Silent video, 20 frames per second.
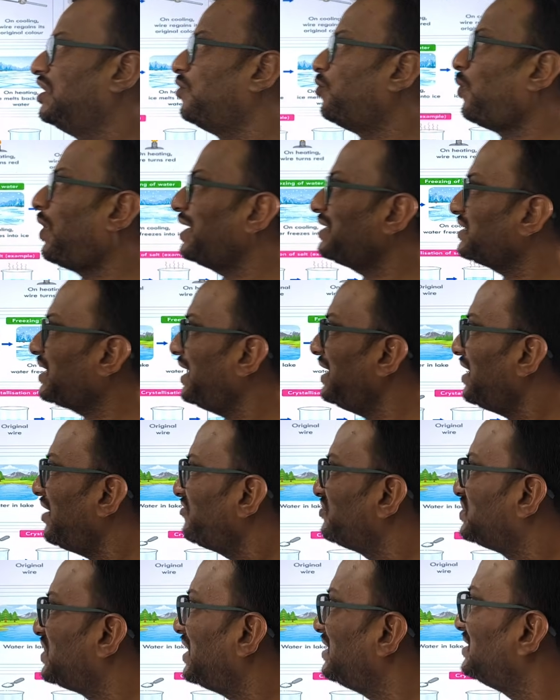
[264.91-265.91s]
What kind
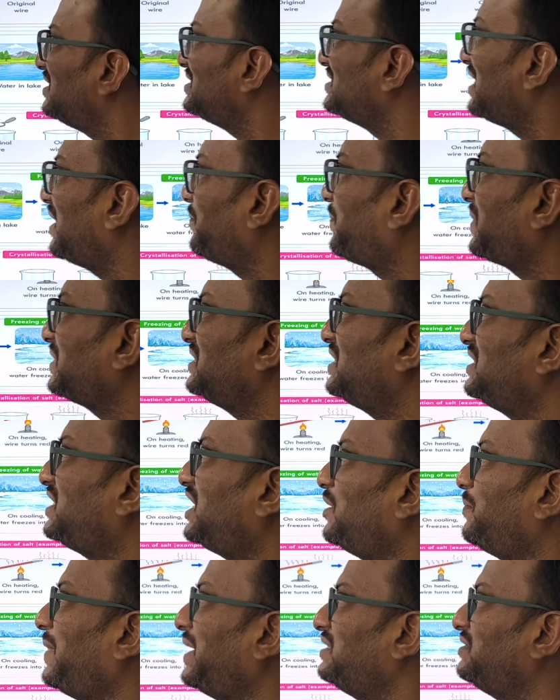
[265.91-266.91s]
of change is
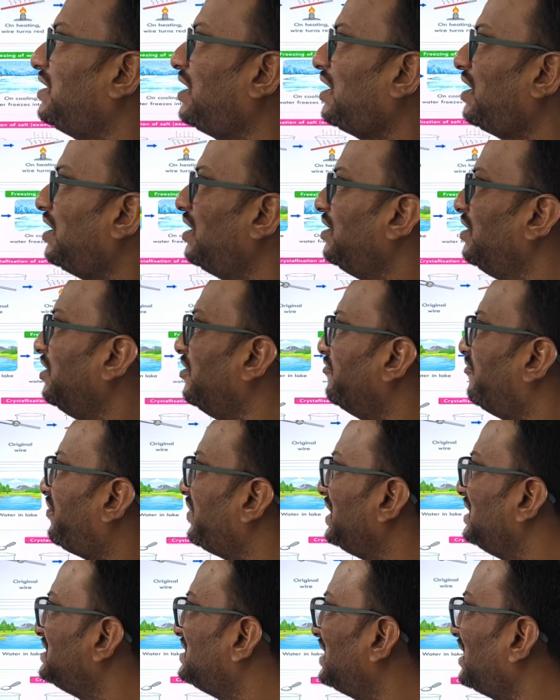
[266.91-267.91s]
represented by the
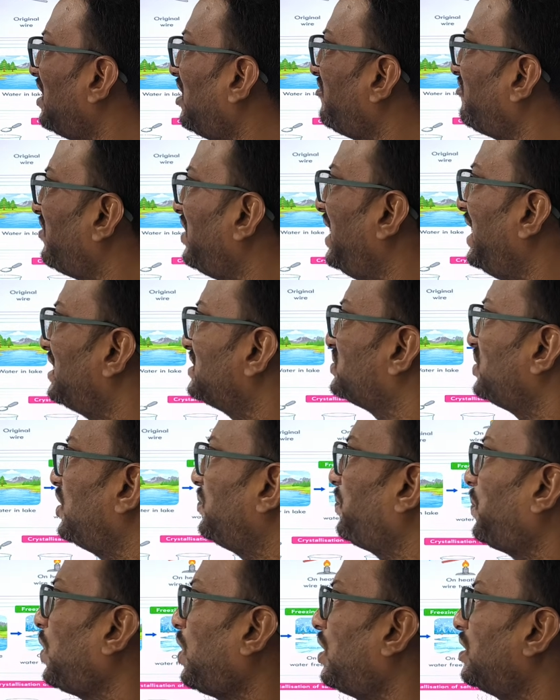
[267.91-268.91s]
freezing of lakes
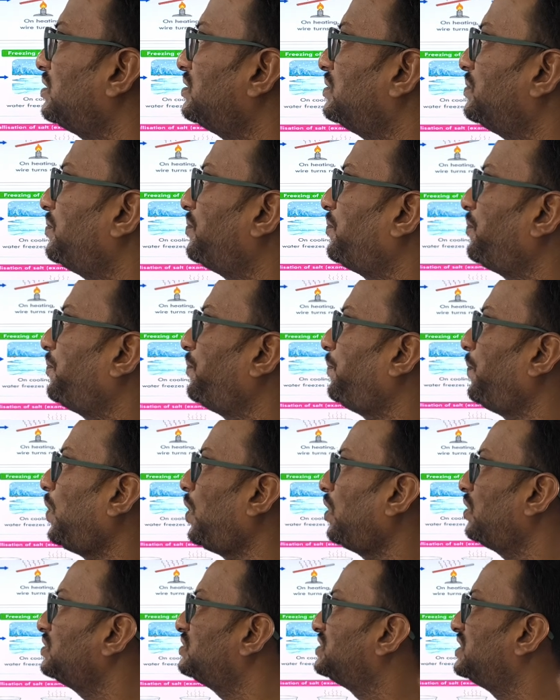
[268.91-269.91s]
and
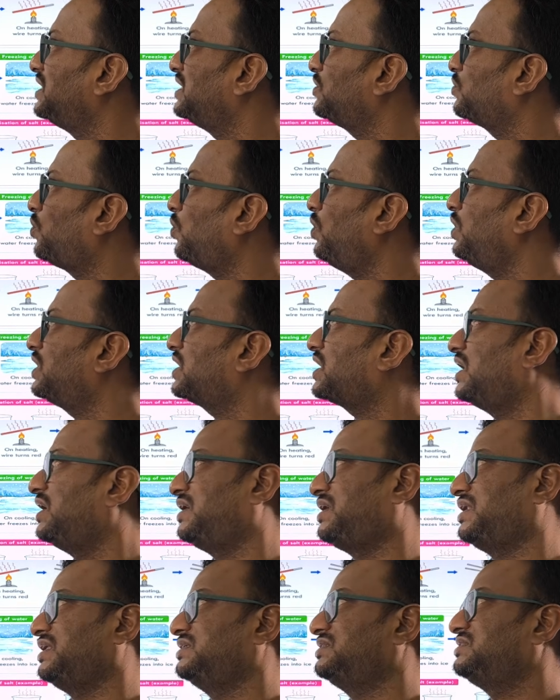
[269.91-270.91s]
ponds in cold
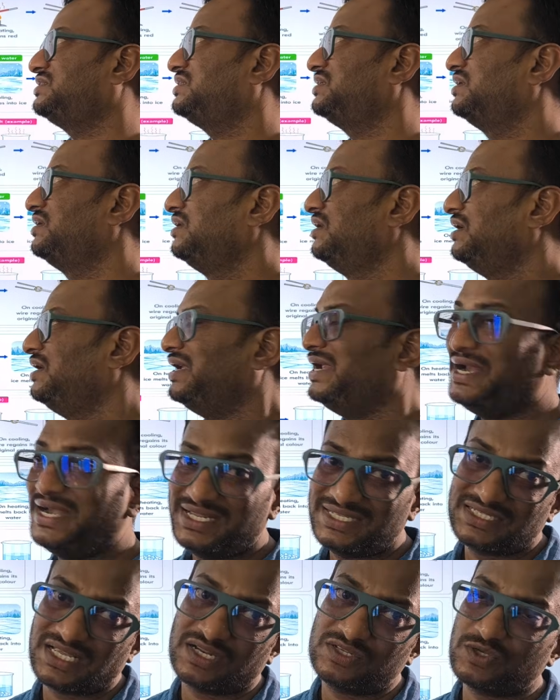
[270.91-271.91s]
countries? It
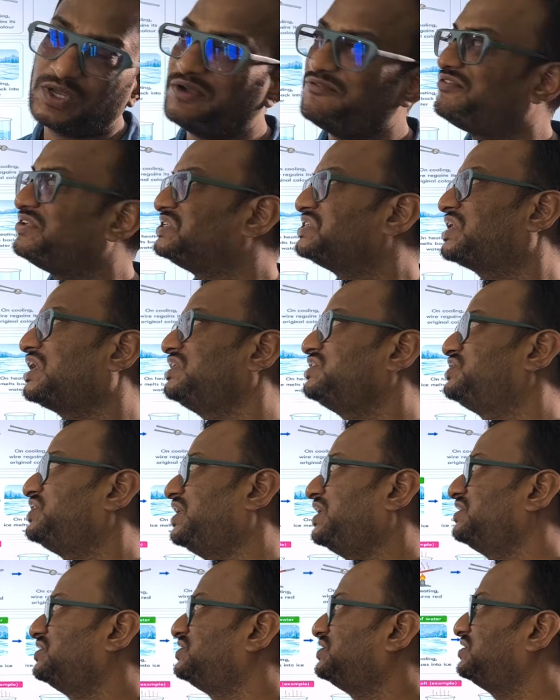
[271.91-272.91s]
is also a physical
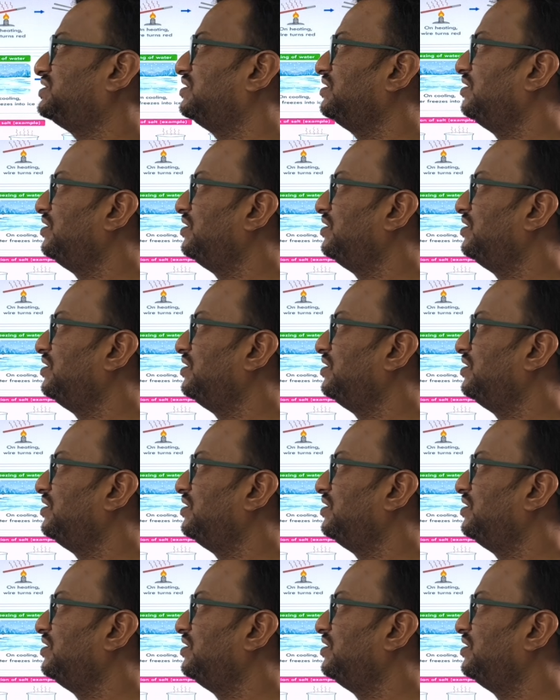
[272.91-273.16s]
change.